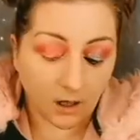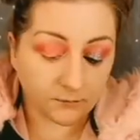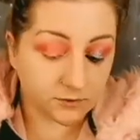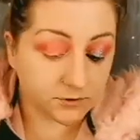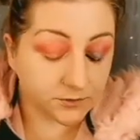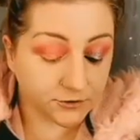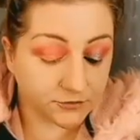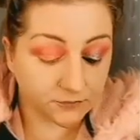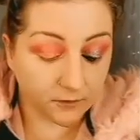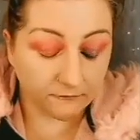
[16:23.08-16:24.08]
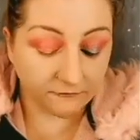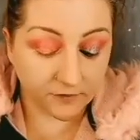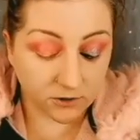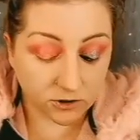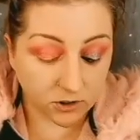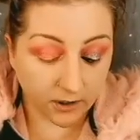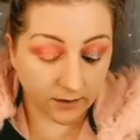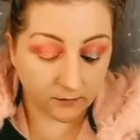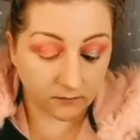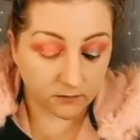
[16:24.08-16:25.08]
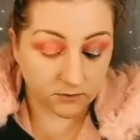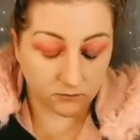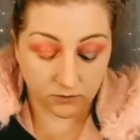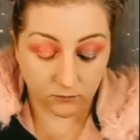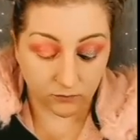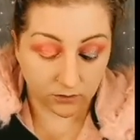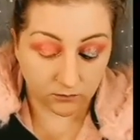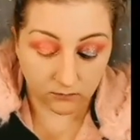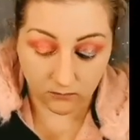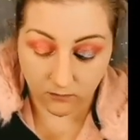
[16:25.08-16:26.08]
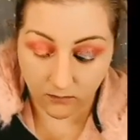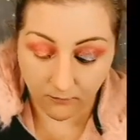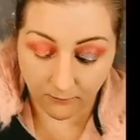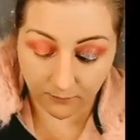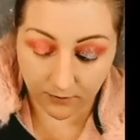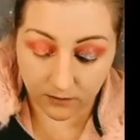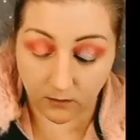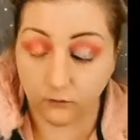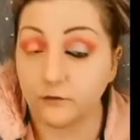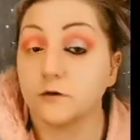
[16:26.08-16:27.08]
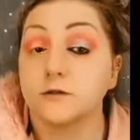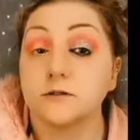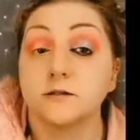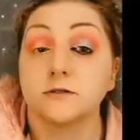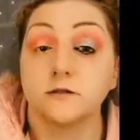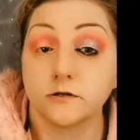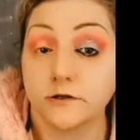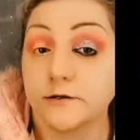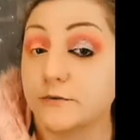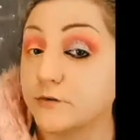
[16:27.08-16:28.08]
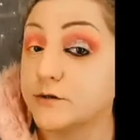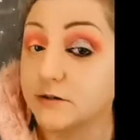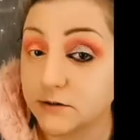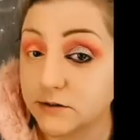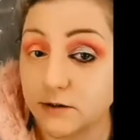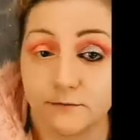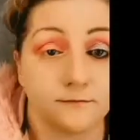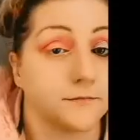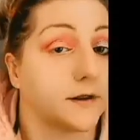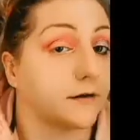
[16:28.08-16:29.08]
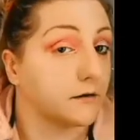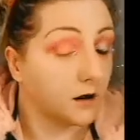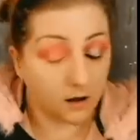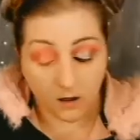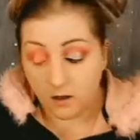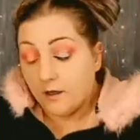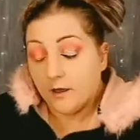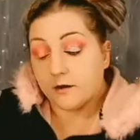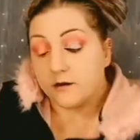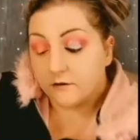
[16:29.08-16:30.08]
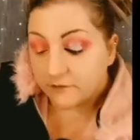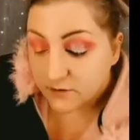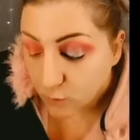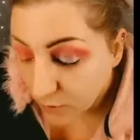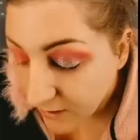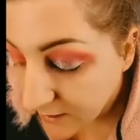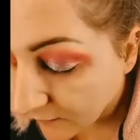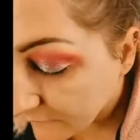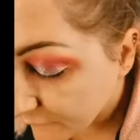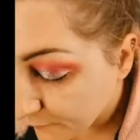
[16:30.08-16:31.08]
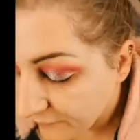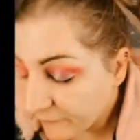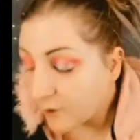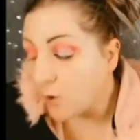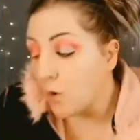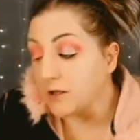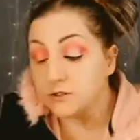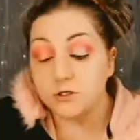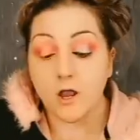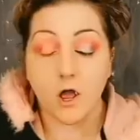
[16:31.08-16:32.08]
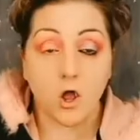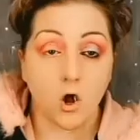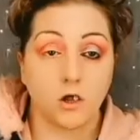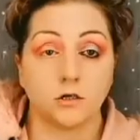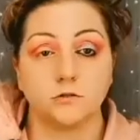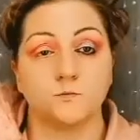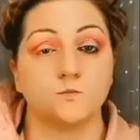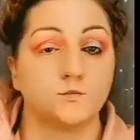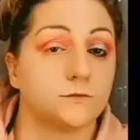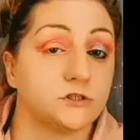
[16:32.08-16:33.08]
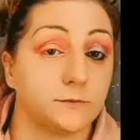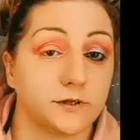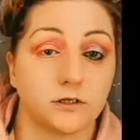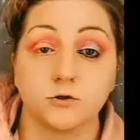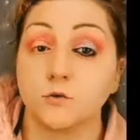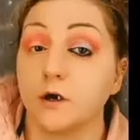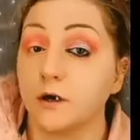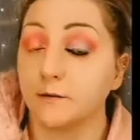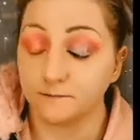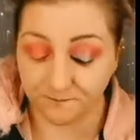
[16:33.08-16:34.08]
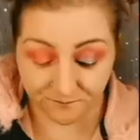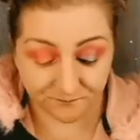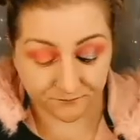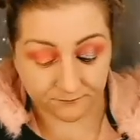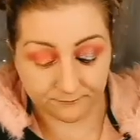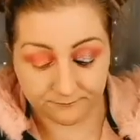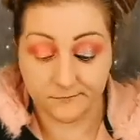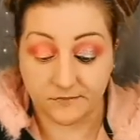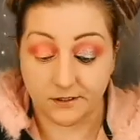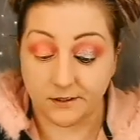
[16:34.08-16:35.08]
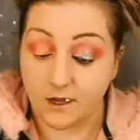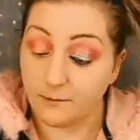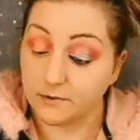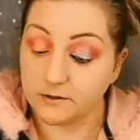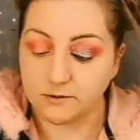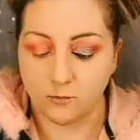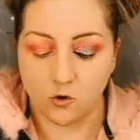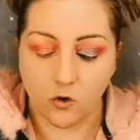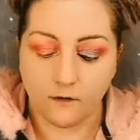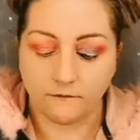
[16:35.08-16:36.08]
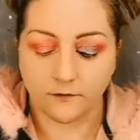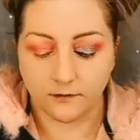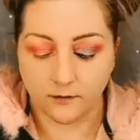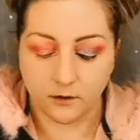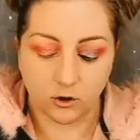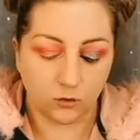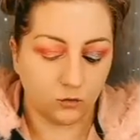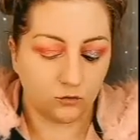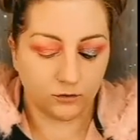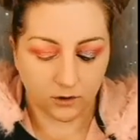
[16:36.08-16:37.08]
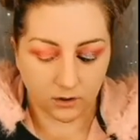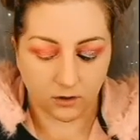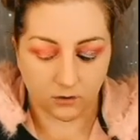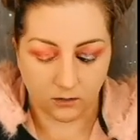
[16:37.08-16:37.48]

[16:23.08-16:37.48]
I'm just gonna finish an eye look so that we can be done with this, because it don't seem that any of it's working out for me very well today. That's okay. That happens more often than you think.